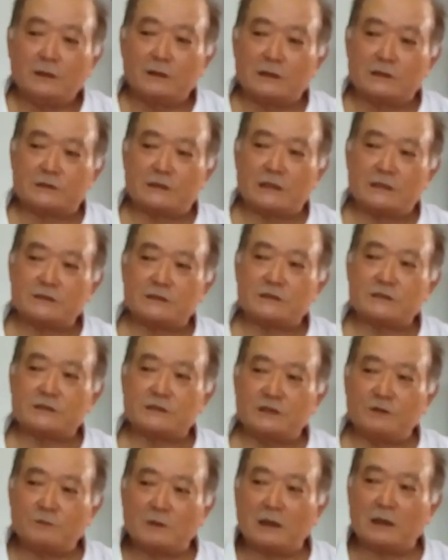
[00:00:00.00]
The Sensei
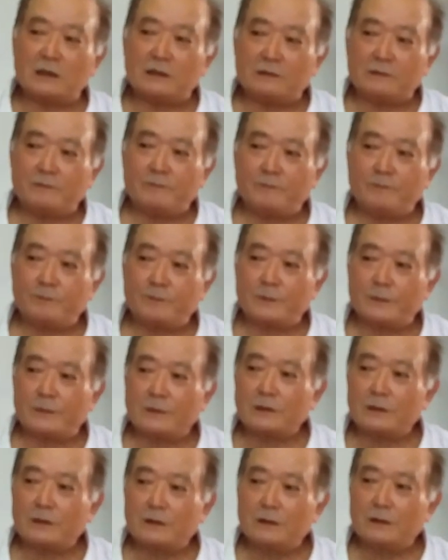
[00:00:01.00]
Shima,
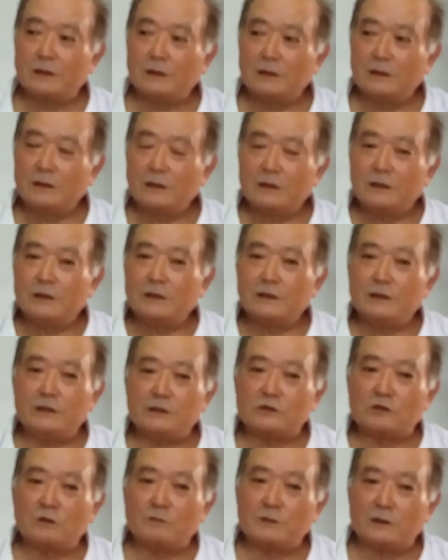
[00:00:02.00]

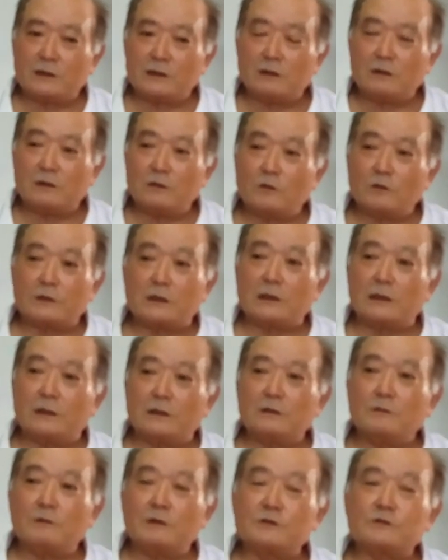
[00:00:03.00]
he told me that
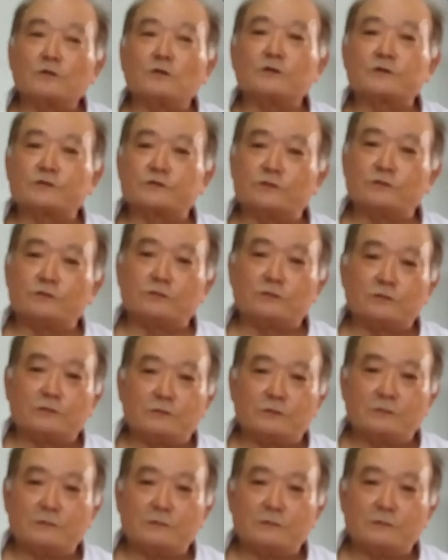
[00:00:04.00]
I went to go to school.